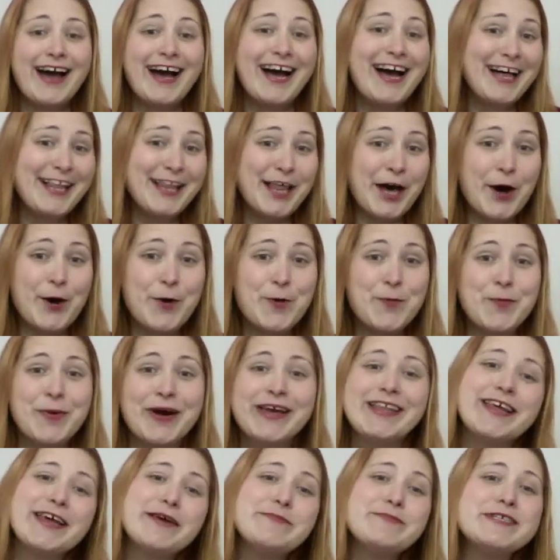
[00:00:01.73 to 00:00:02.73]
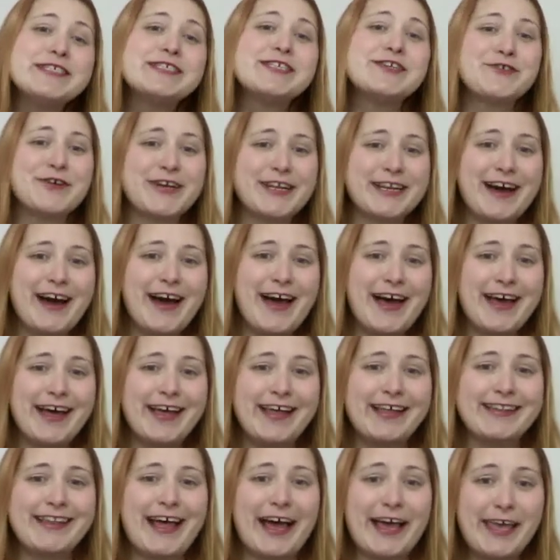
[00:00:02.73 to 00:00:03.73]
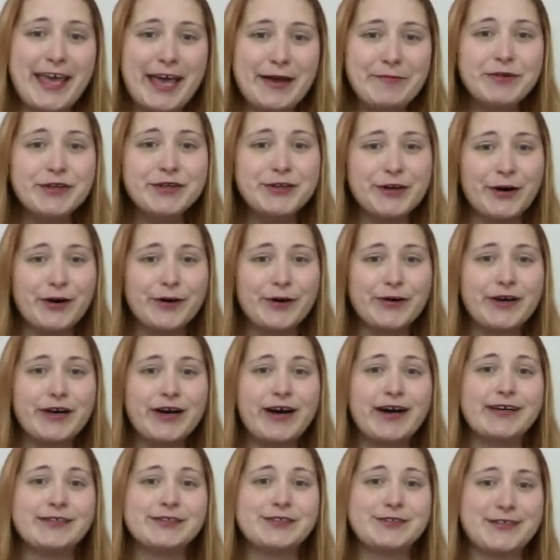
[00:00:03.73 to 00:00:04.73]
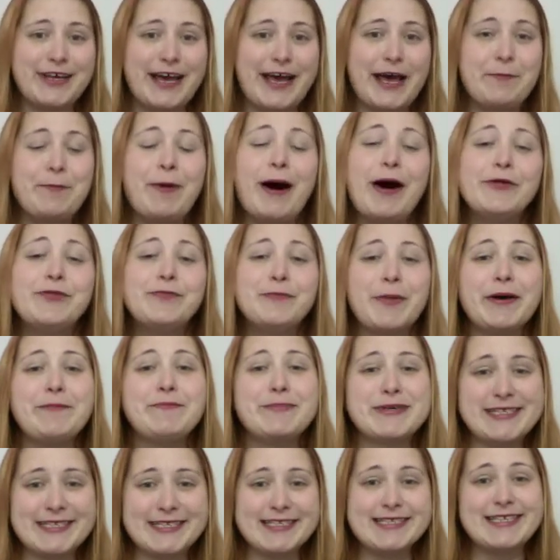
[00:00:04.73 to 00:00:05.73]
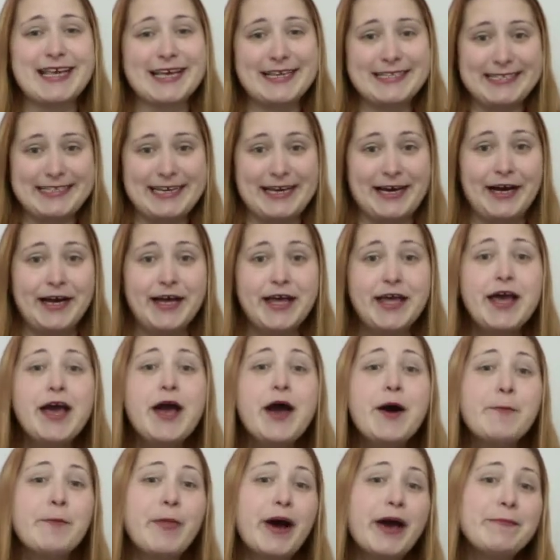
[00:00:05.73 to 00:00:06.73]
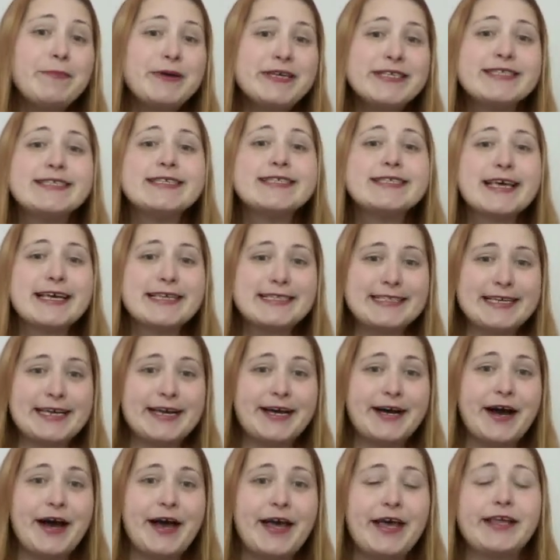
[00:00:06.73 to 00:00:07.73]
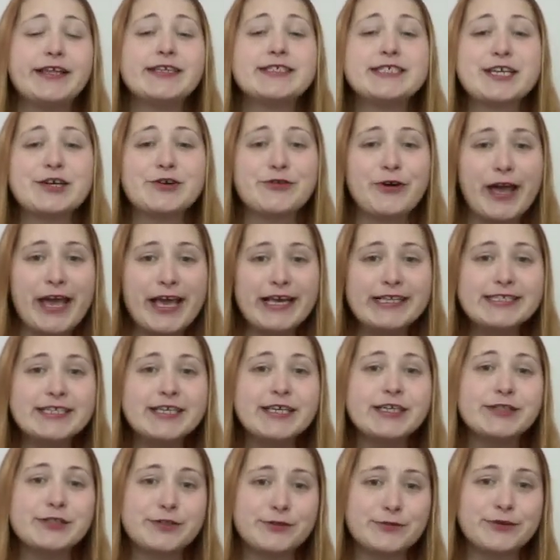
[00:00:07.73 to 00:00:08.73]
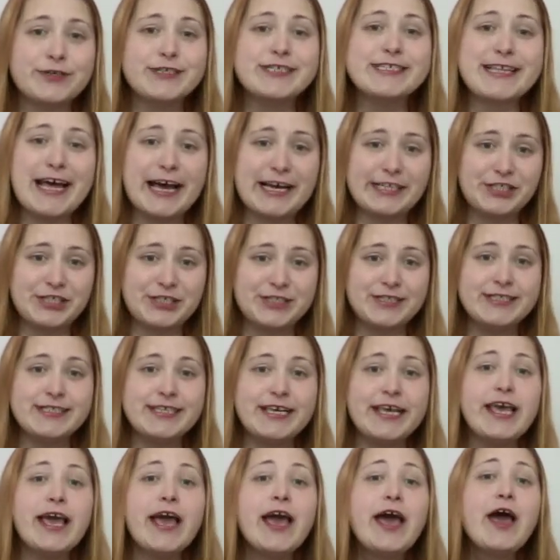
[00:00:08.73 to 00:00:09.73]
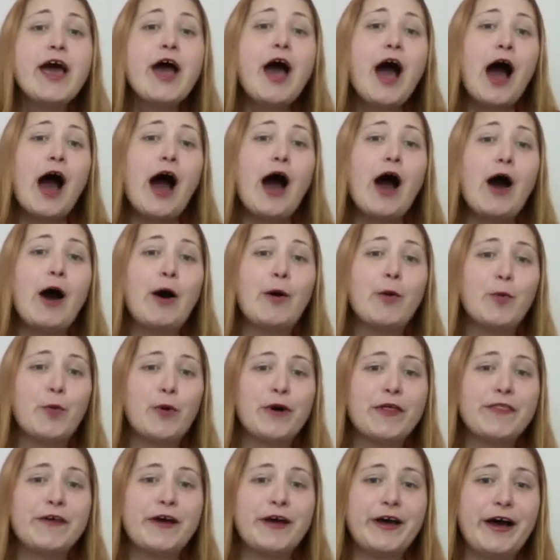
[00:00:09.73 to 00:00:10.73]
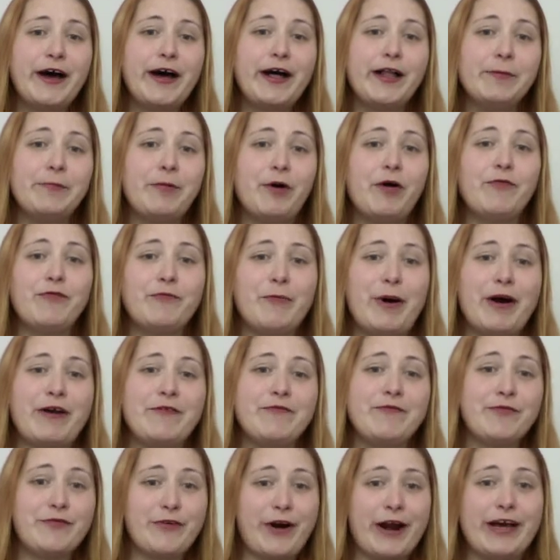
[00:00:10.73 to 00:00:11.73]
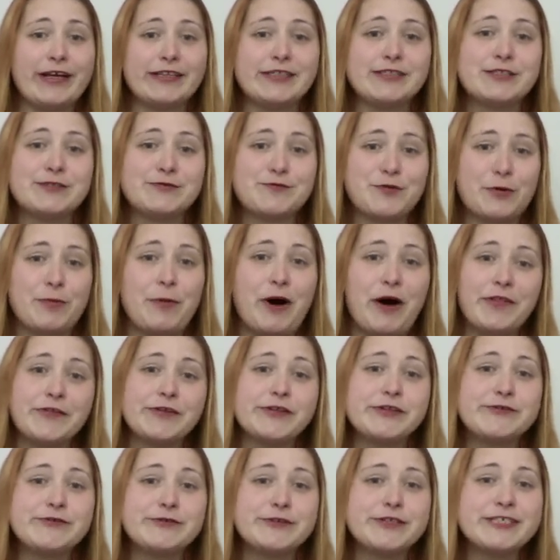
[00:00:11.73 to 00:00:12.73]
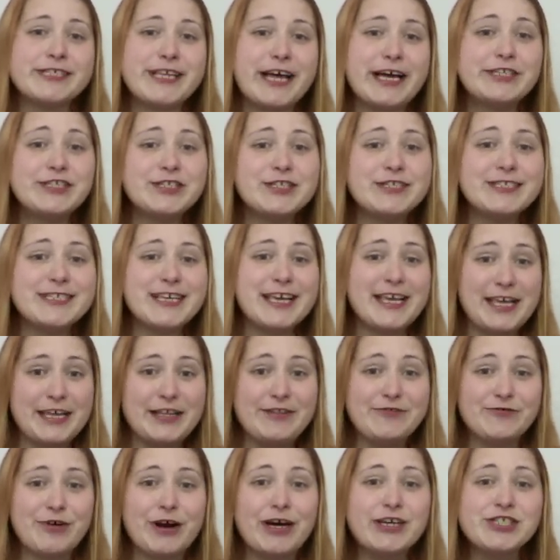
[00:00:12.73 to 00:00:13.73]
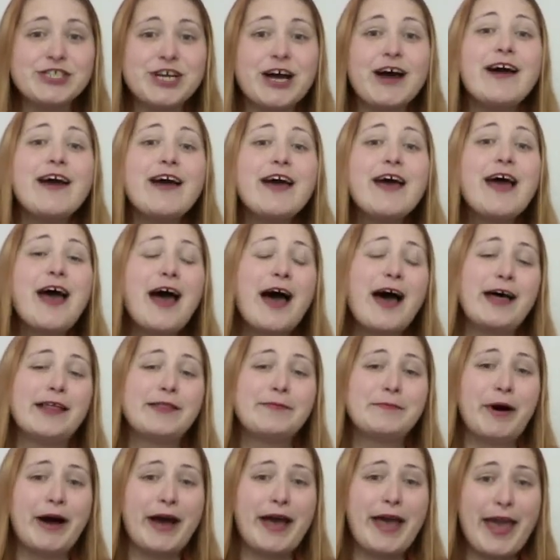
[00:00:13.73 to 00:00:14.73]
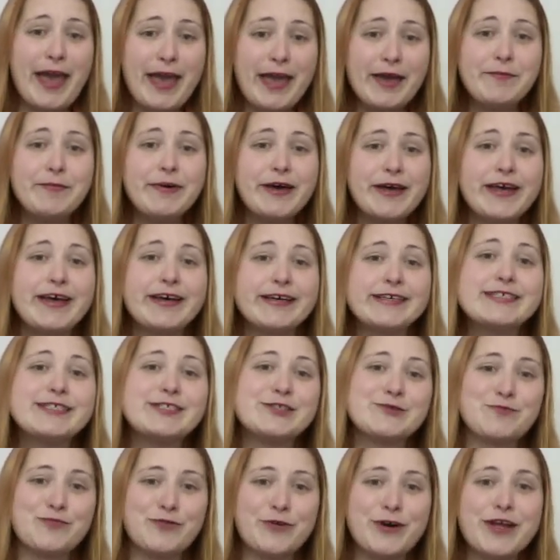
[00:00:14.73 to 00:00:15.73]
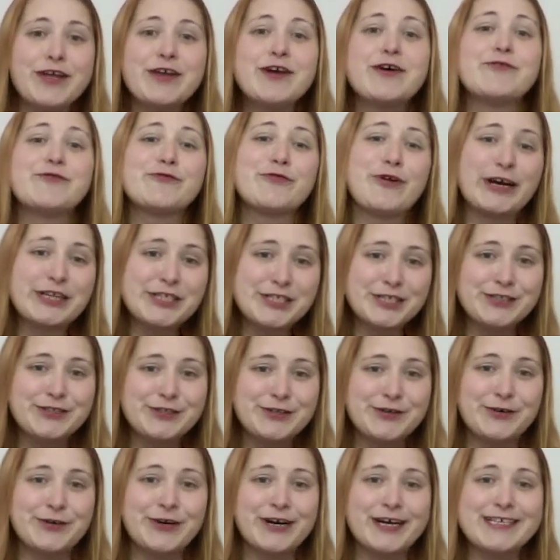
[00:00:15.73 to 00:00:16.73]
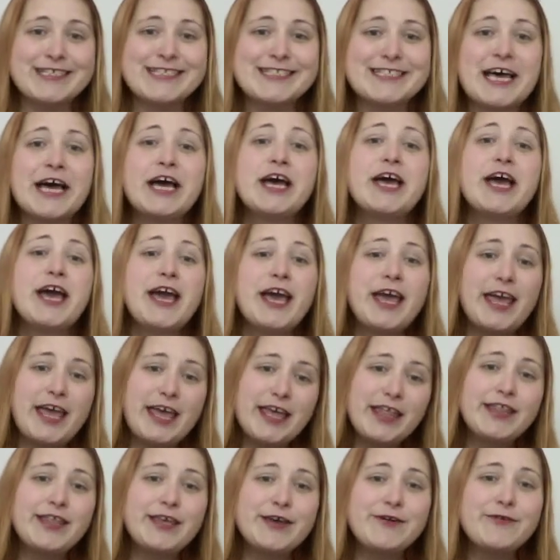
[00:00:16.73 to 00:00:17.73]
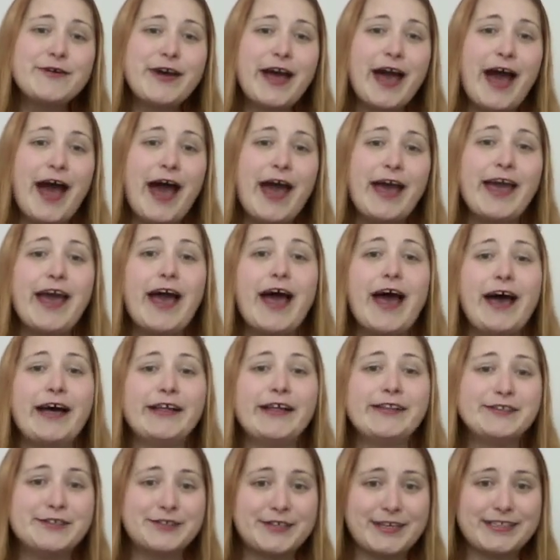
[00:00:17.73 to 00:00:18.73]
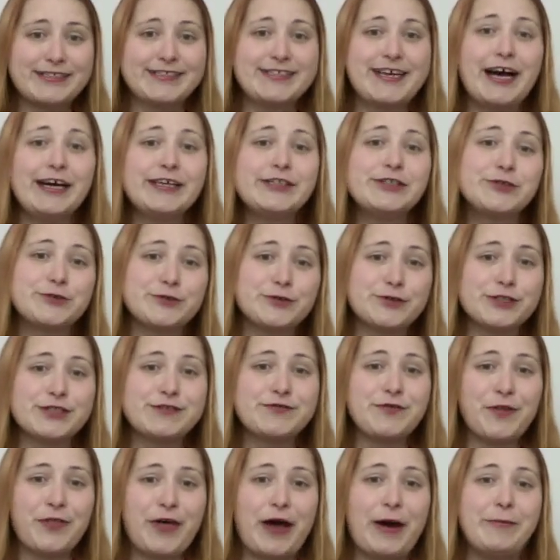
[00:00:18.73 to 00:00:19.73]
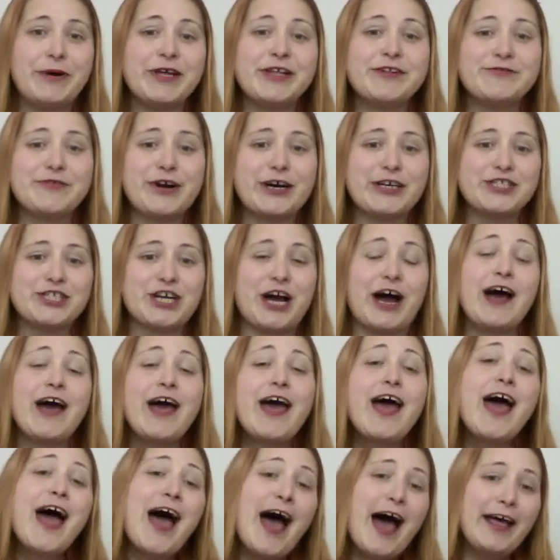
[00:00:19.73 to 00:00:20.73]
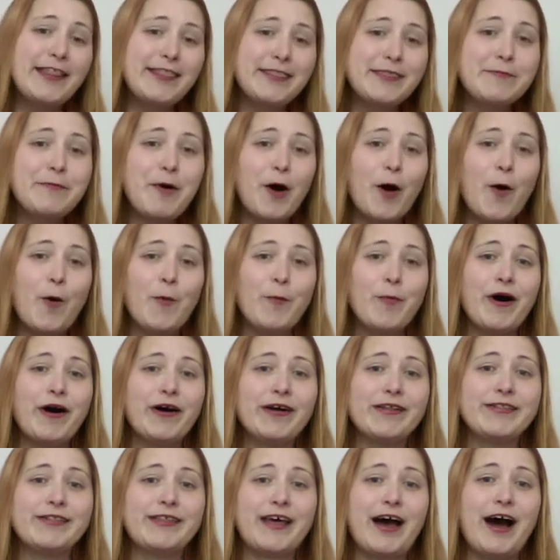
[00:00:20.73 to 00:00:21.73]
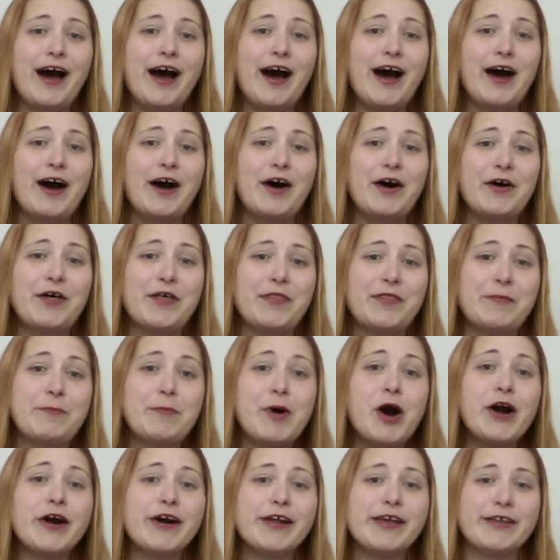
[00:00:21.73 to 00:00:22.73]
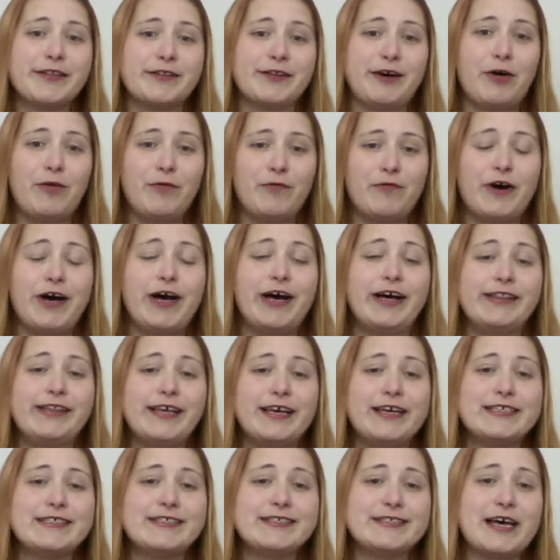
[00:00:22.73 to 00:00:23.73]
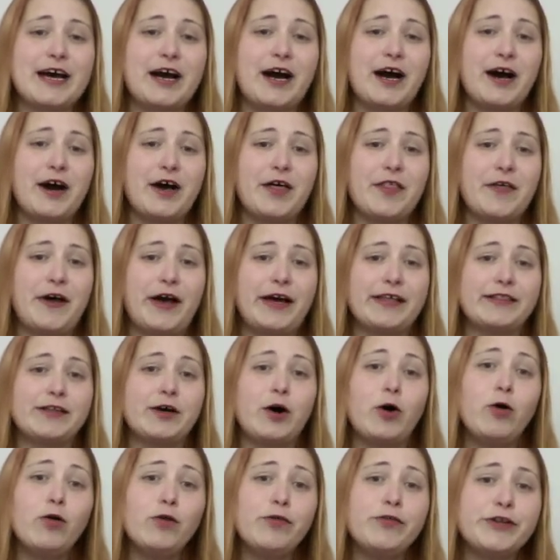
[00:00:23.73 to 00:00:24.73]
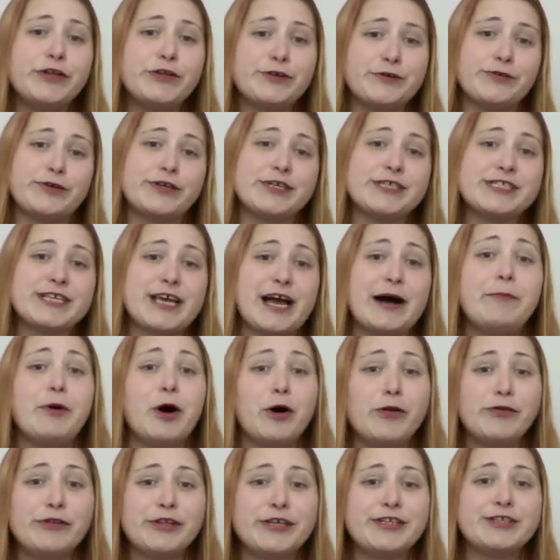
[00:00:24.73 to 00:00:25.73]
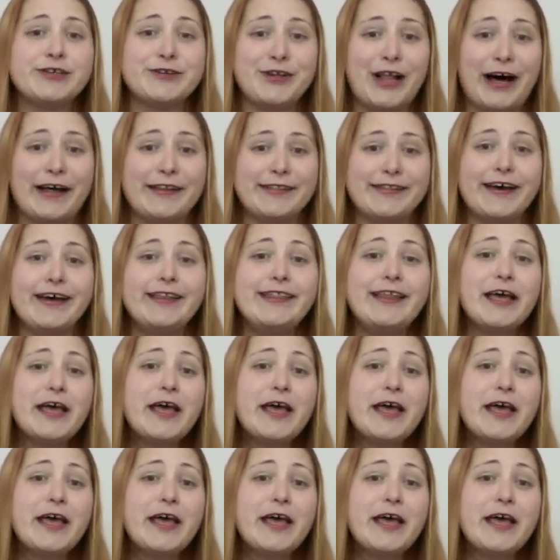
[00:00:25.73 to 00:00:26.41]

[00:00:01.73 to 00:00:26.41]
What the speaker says: Hello, my name is Irina and I came to talk today about my business idea. My business idea is creating a tourist agency with the help of my friends from other tourist agencies in Russia, and my aim is to bring Russian tourists in UK and to conduct tours for them in Russia. At the moment, the market of it is that all the tourists come only to London,